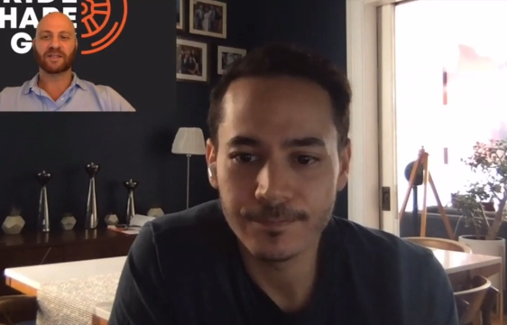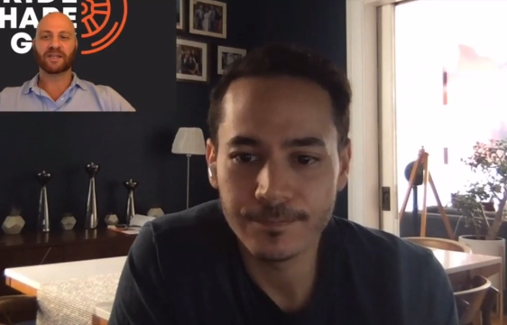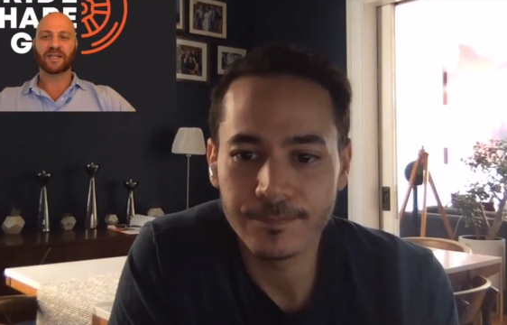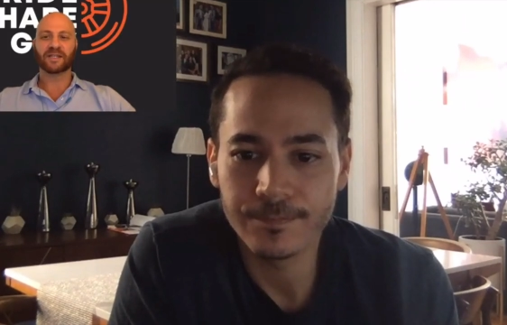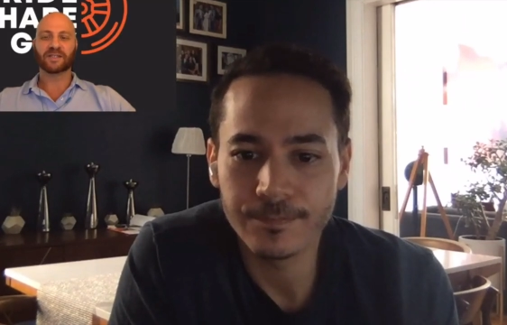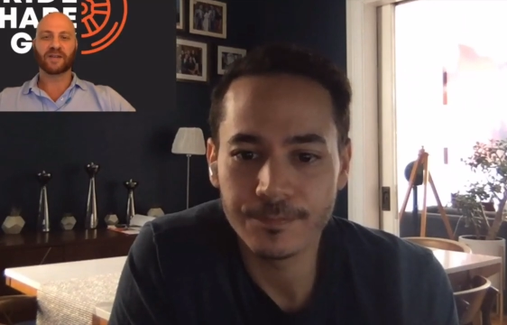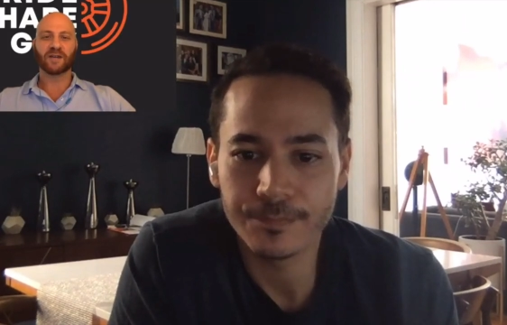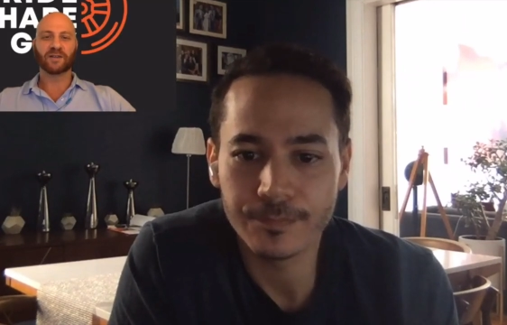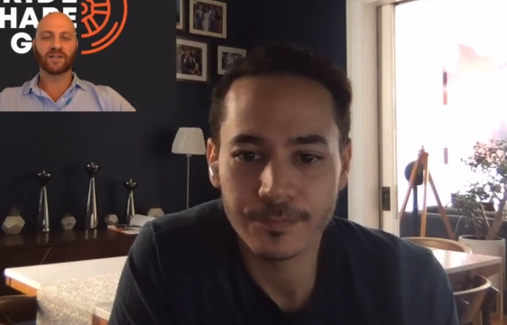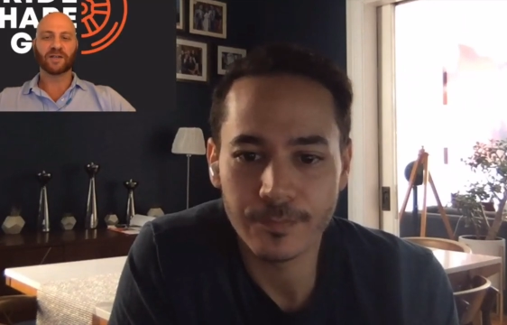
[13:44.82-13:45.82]
Speaker 1: I guess, your
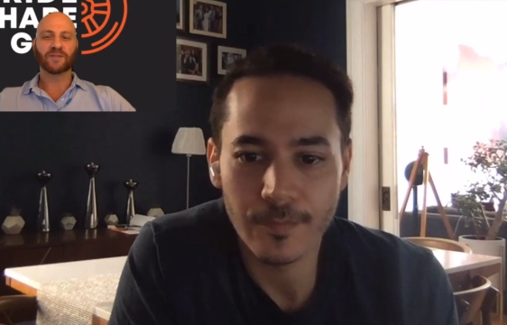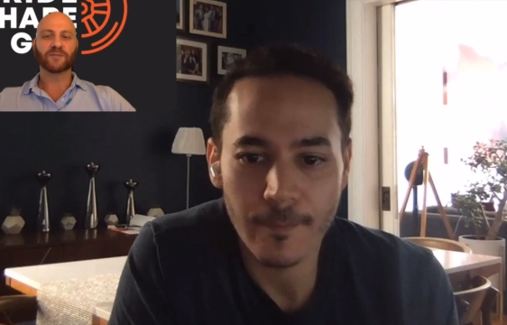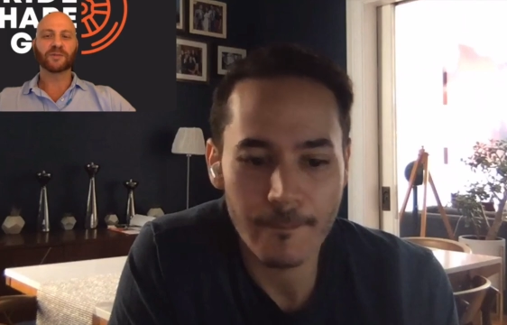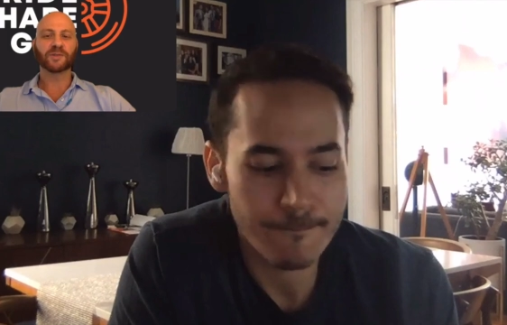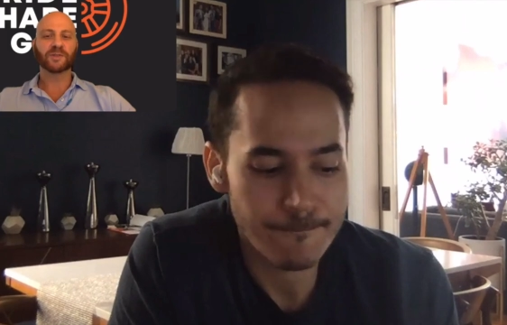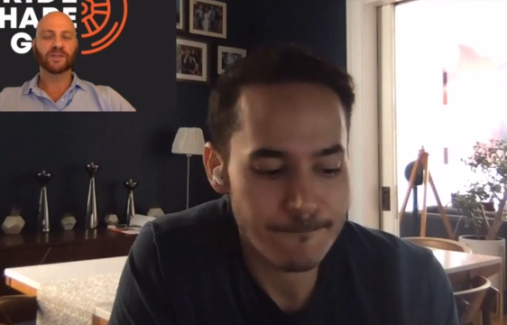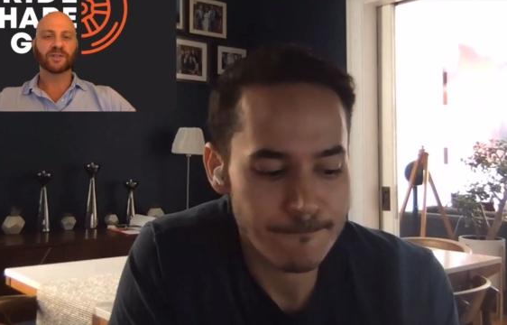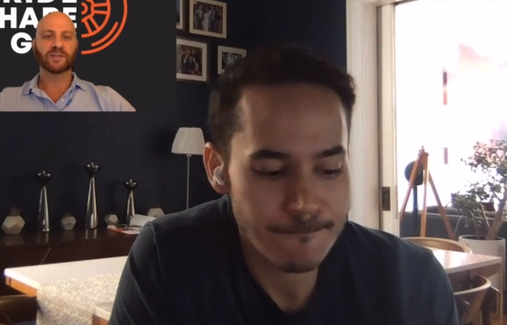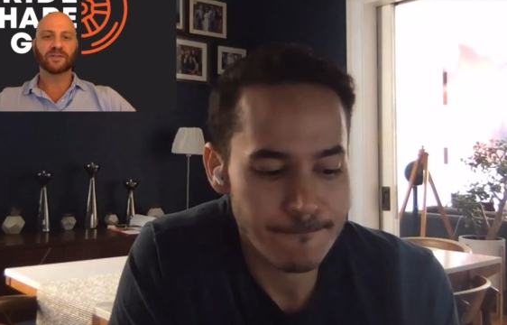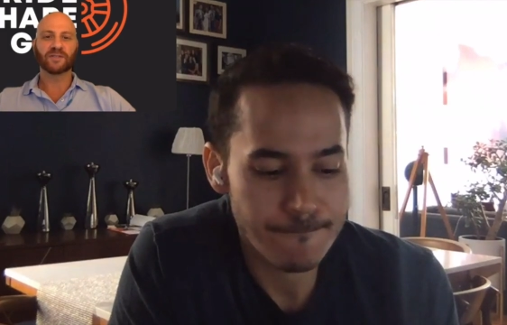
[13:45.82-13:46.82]
outlook on the future
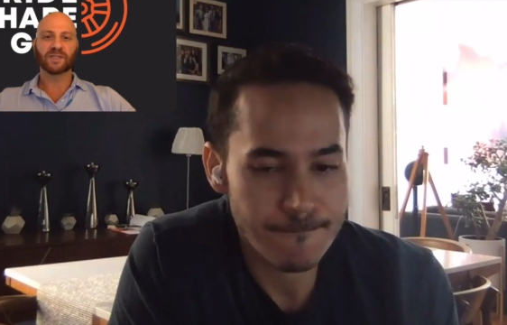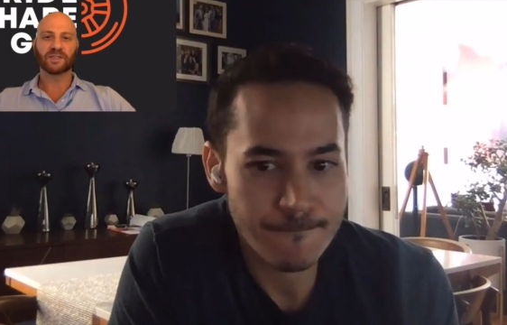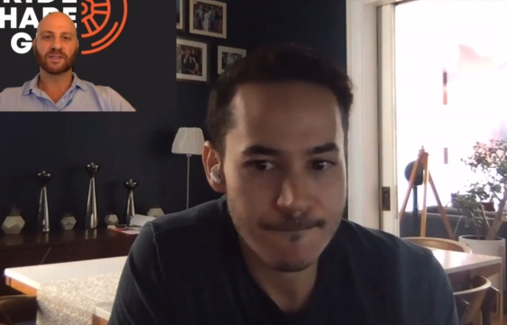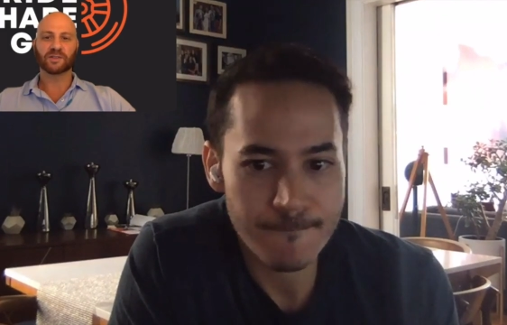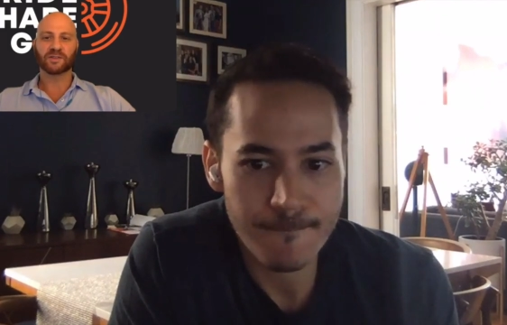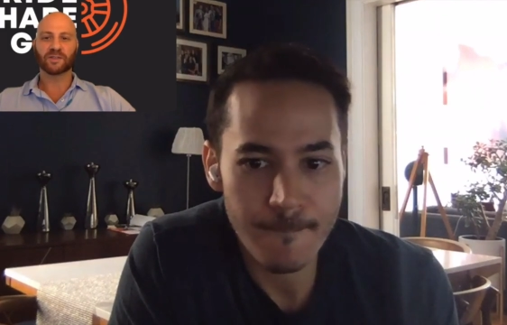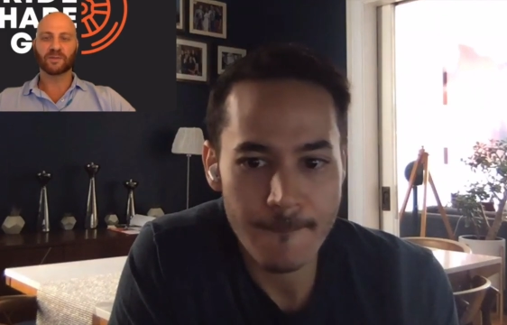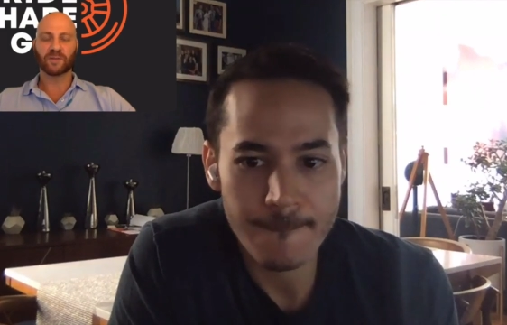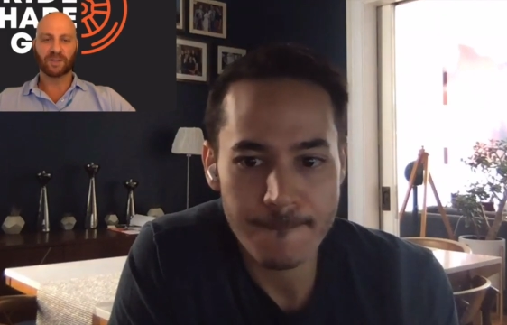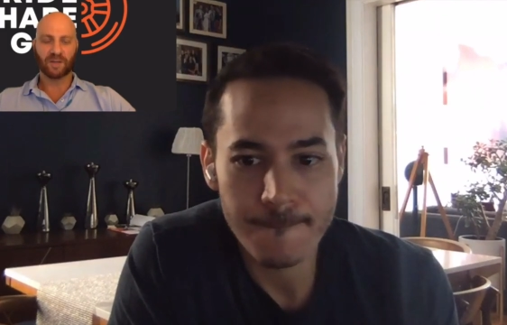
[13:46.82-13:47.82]
of the industry and
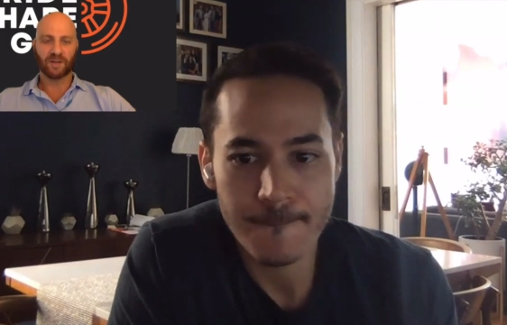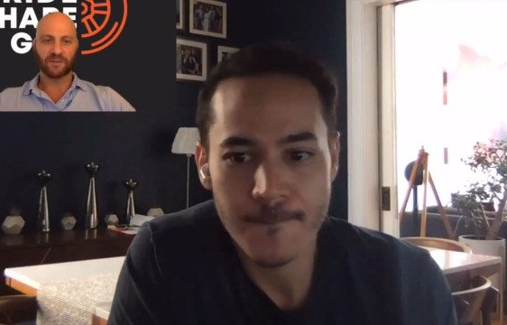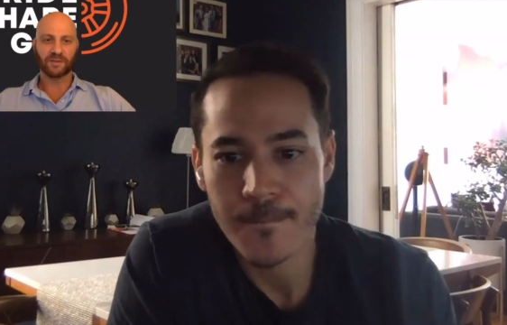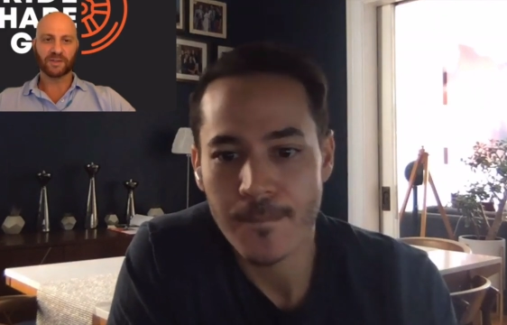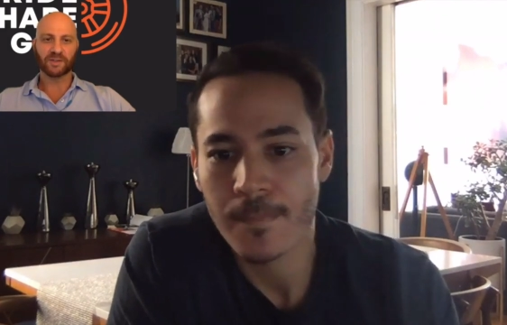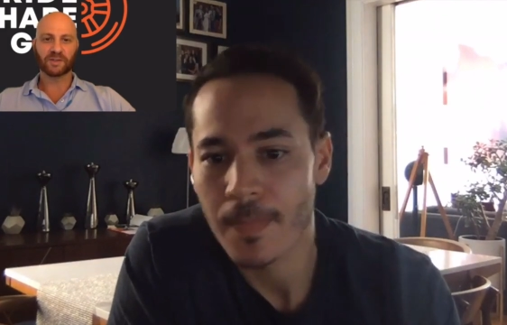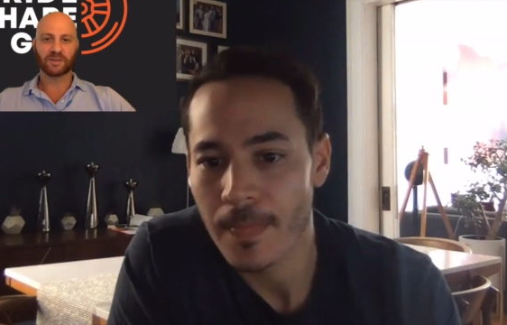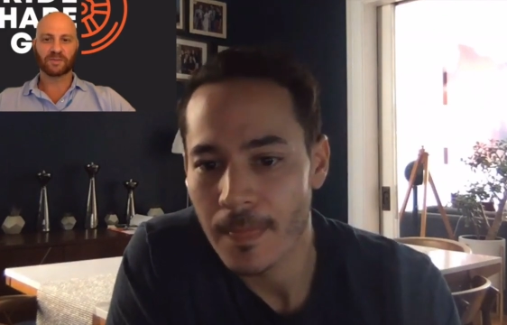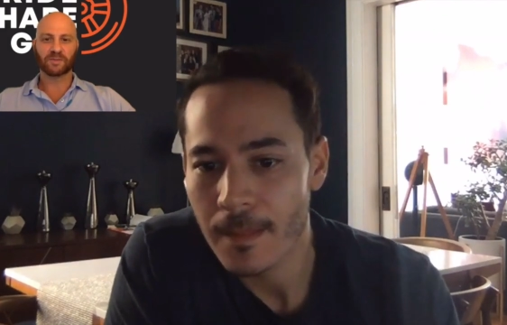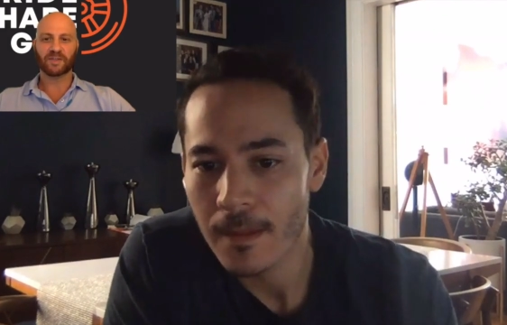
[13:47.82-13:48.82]
what Onfleet's
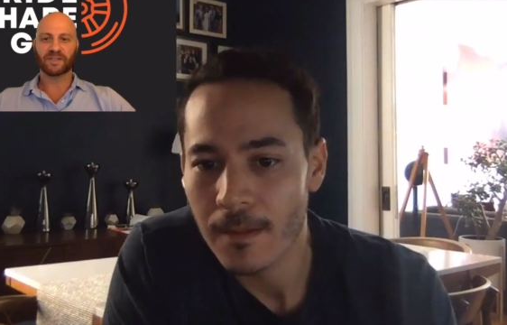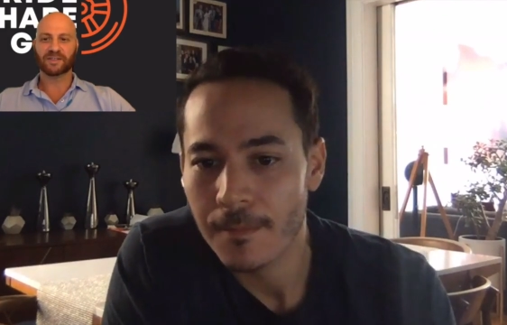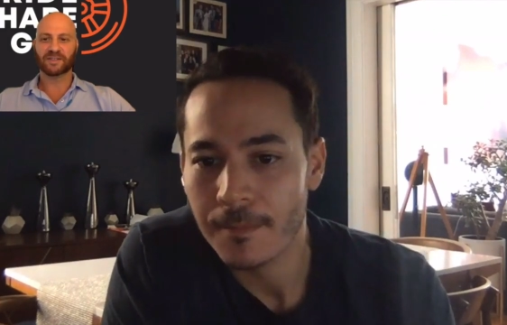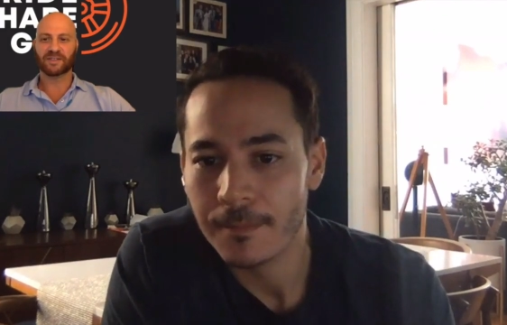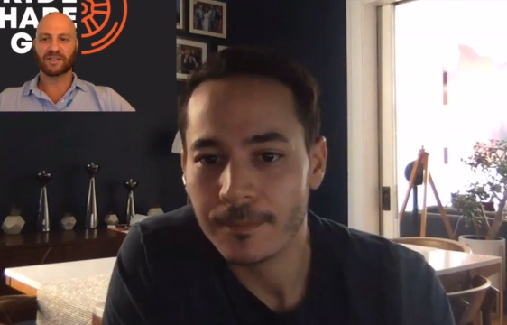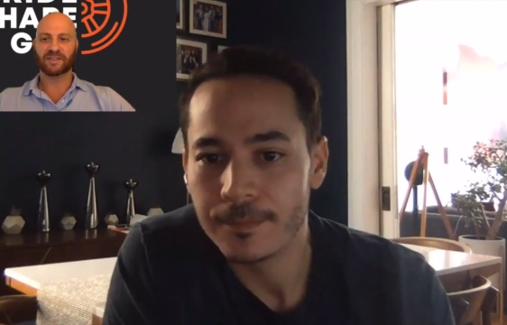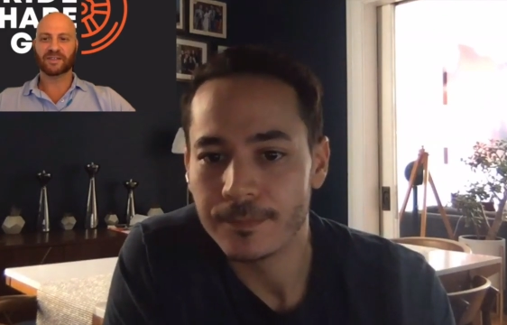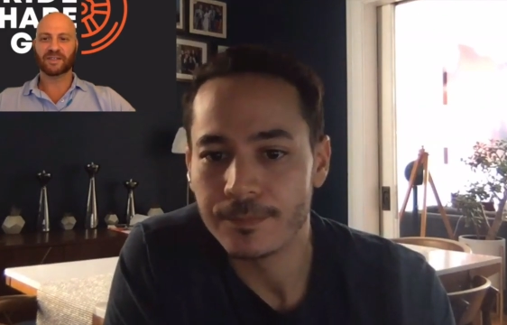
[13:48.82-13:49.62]
place is in it.